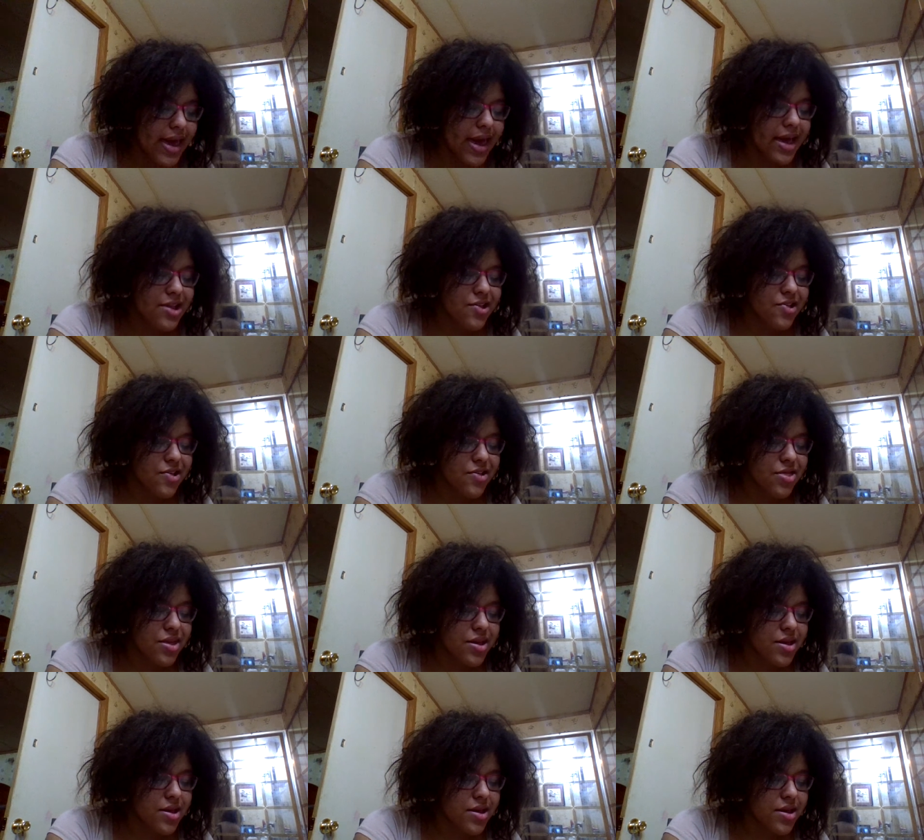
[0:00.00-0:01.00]
catcheth
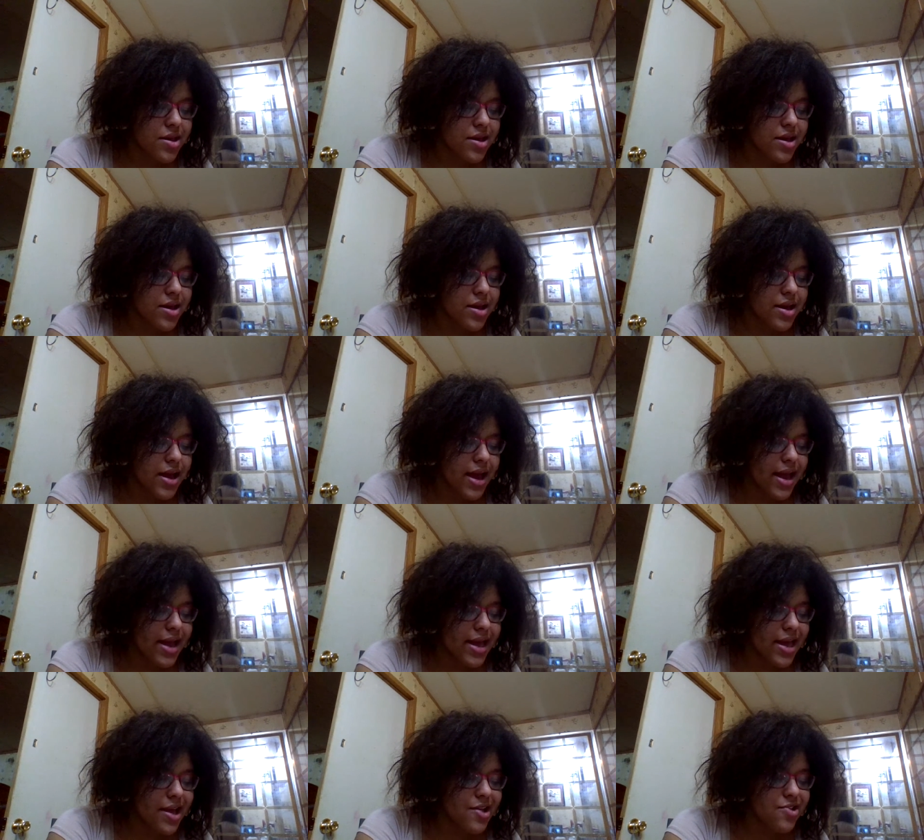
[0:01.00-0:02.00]

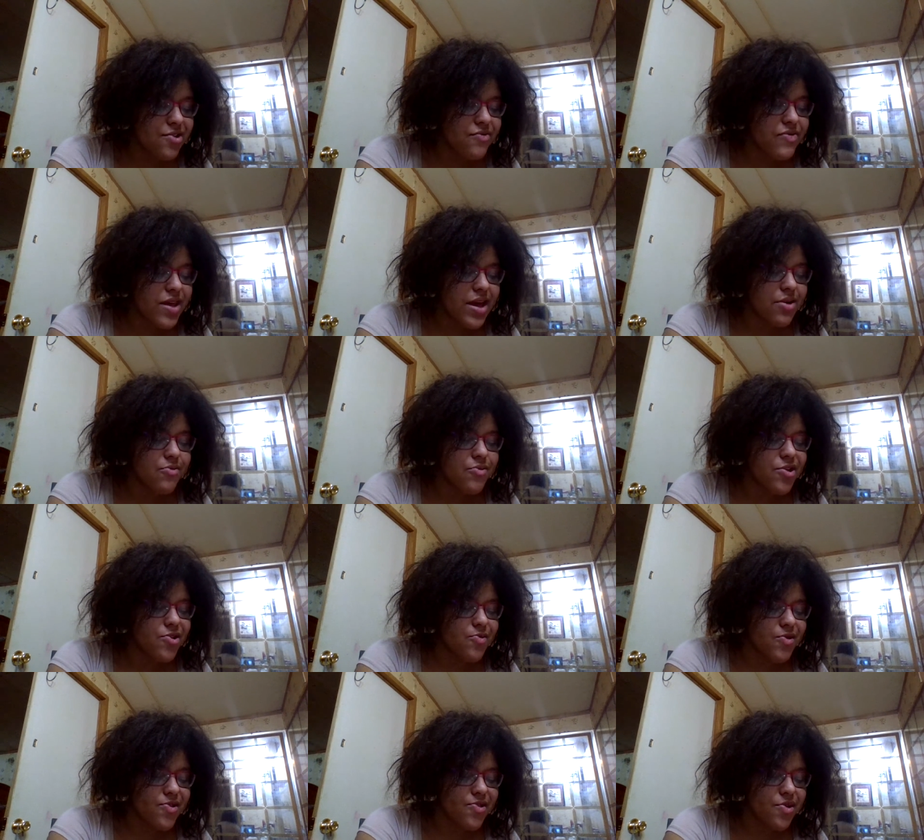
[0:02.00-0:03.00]
and catcheth that which
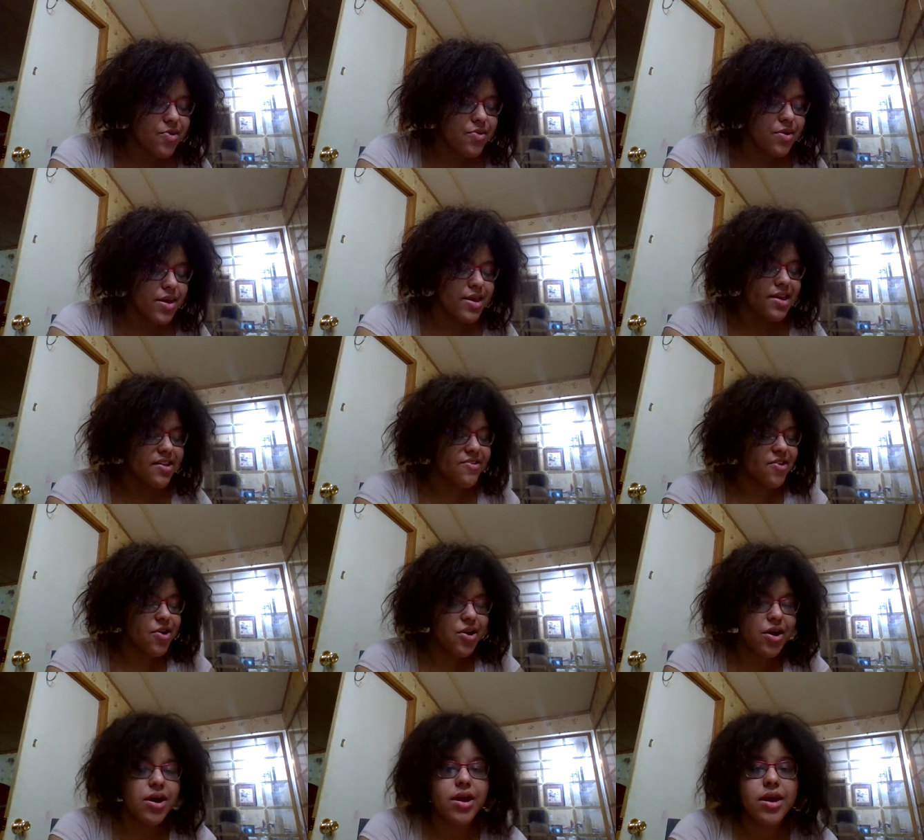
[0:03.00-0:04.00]
was sown in his
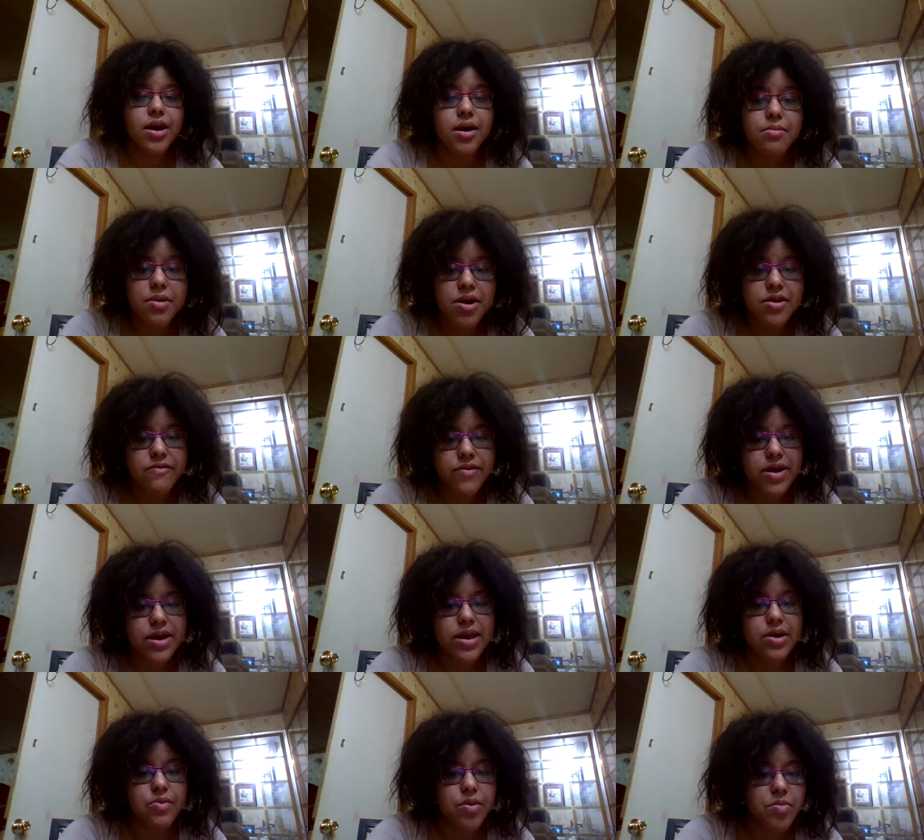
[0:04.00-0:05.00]
heart. I'm gonna read
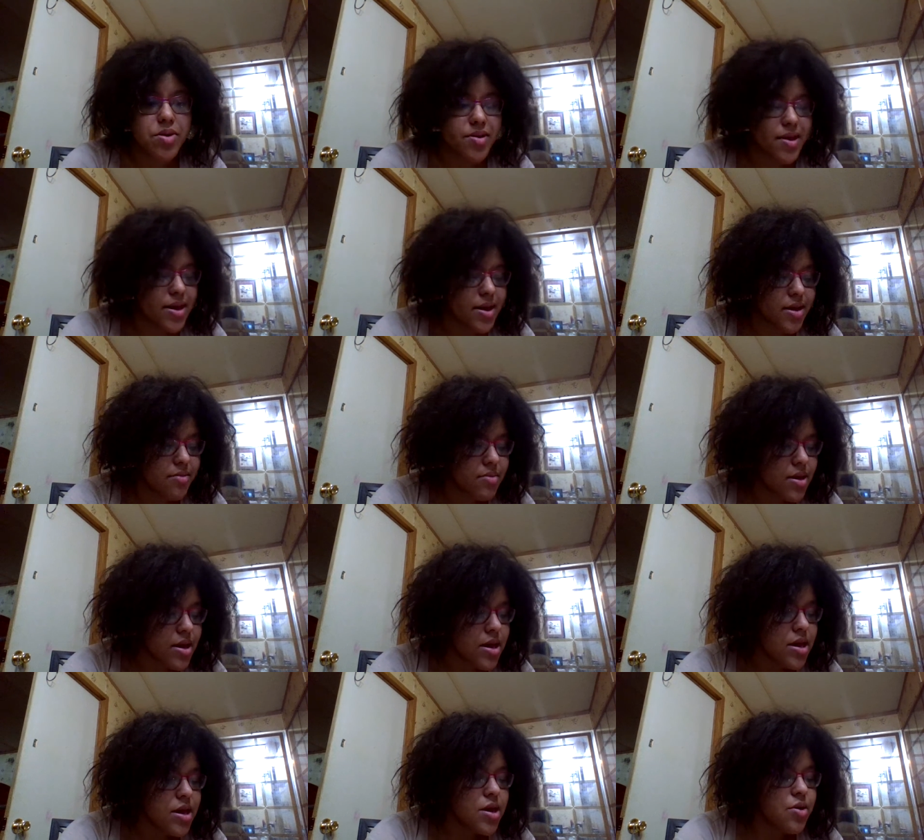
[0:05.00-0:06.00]
that one more time.
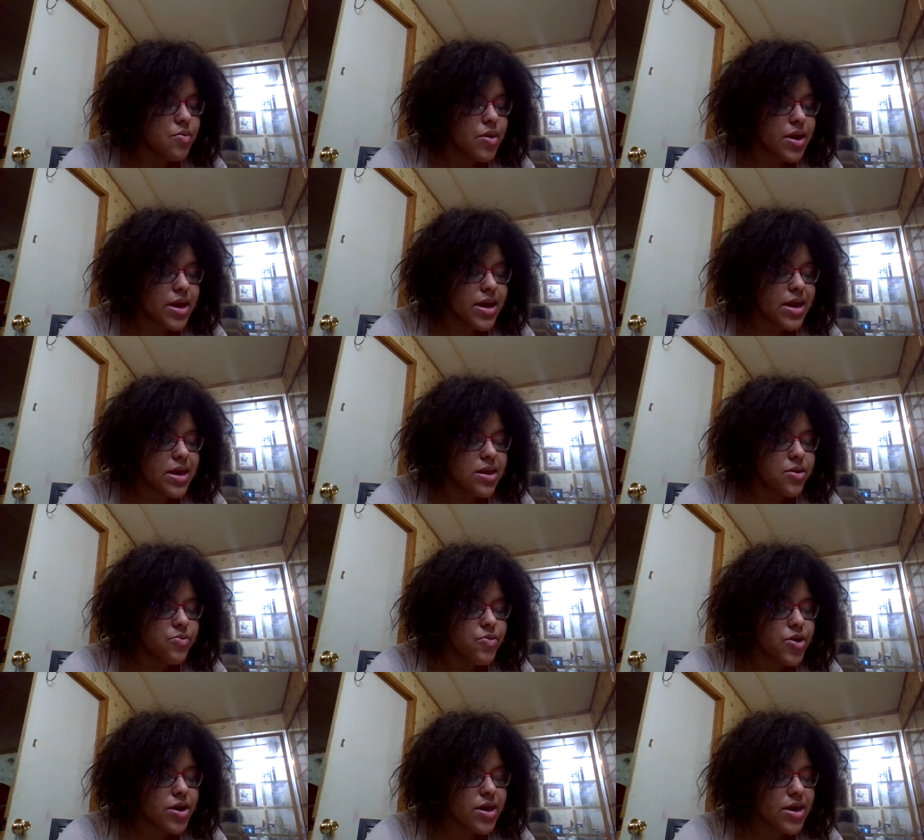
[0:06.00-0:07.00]
When
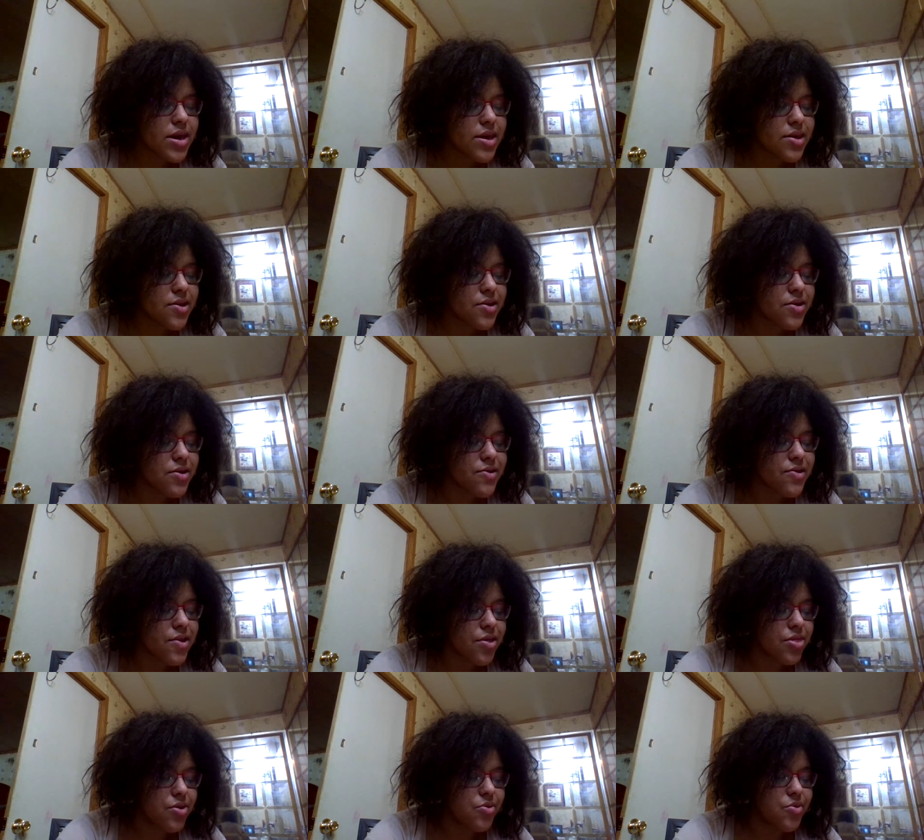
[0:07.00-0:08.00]
anyone hears
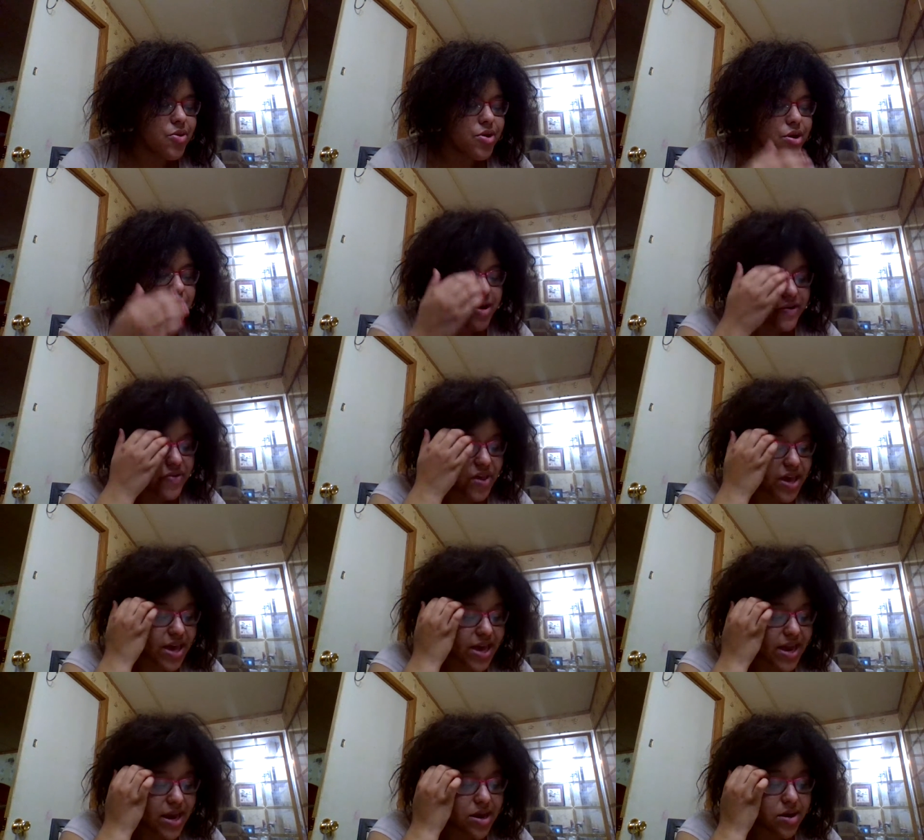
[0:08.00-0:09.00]
the word of the
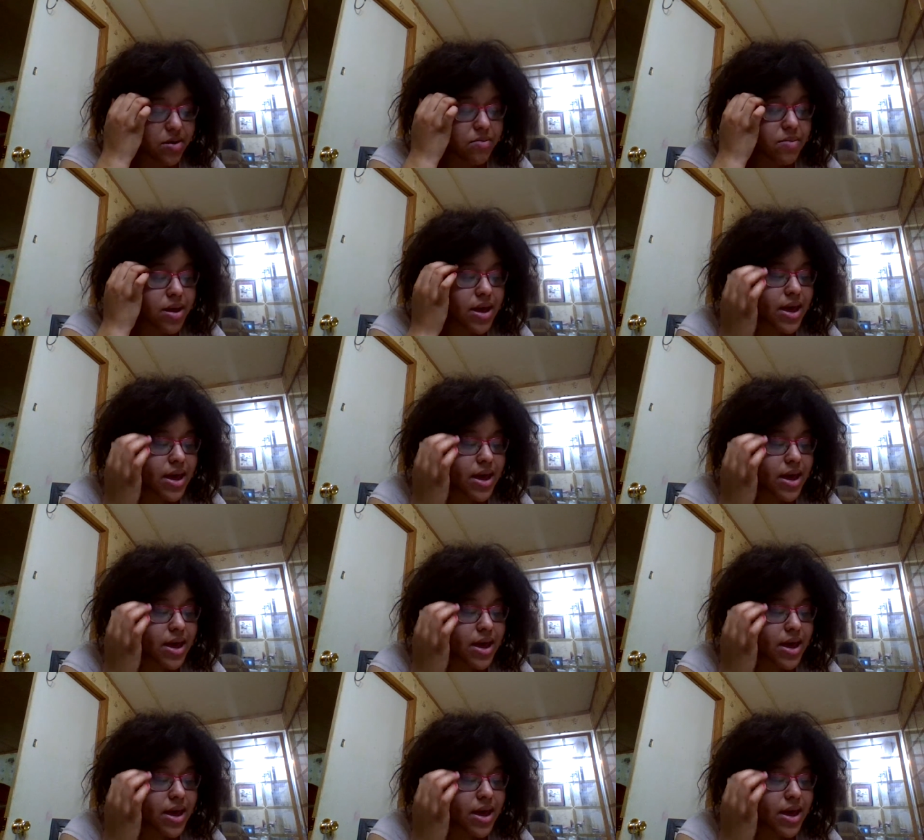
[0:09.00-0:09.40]
kingdom